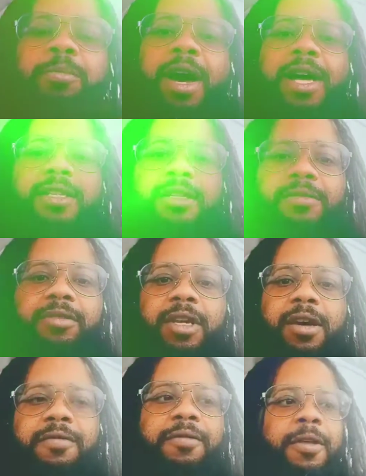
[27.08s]
positive
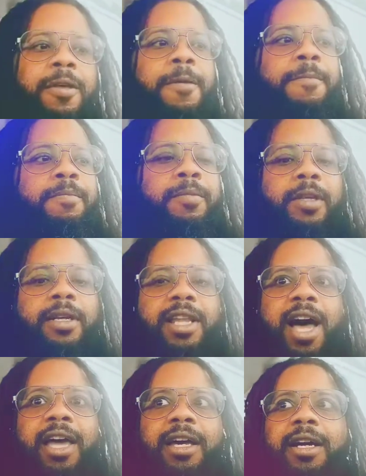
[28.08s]
stuff.
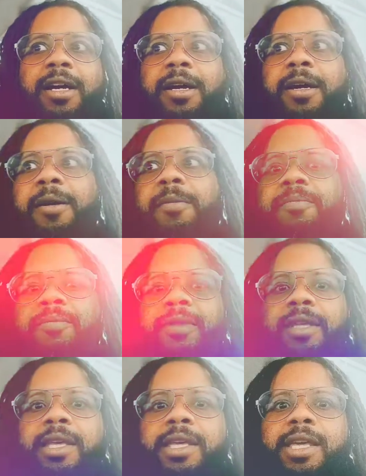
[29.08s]
Like,
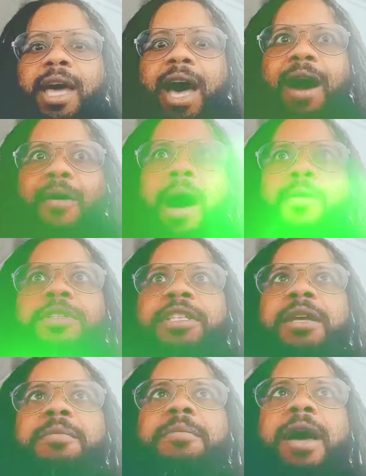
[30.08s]
I was
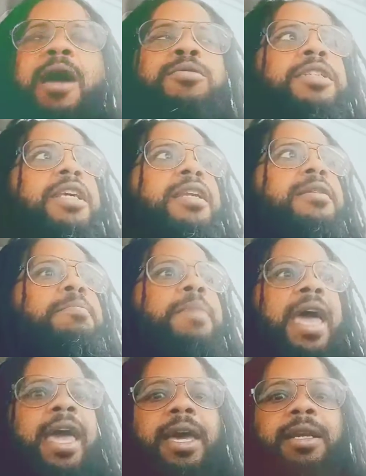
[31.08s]
getting
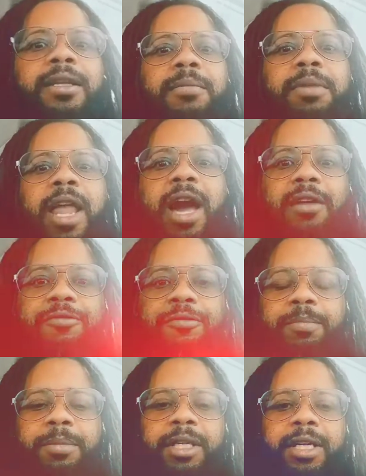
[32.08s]
banned and blocked
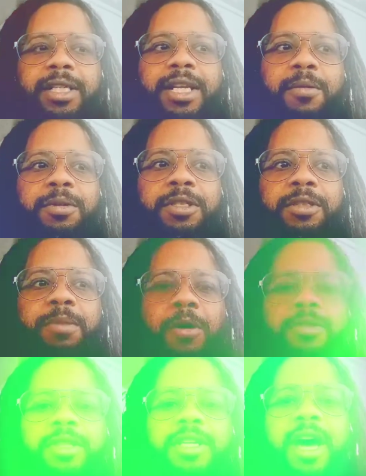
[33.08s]
because I was
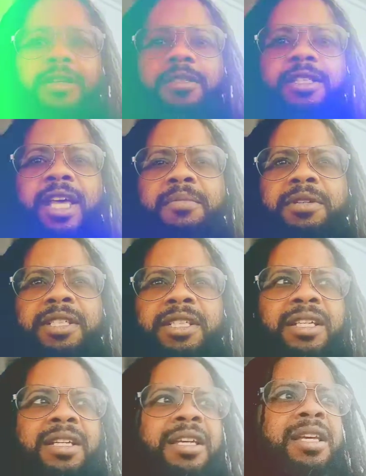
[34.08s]
posting Dr. Sebi
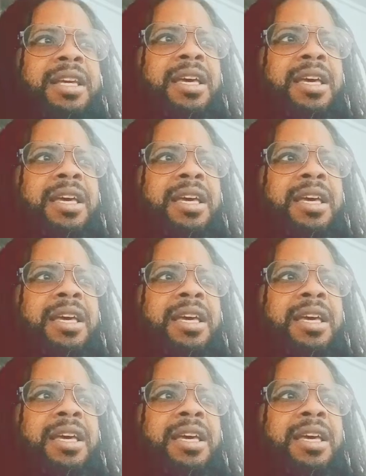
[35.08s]
shit.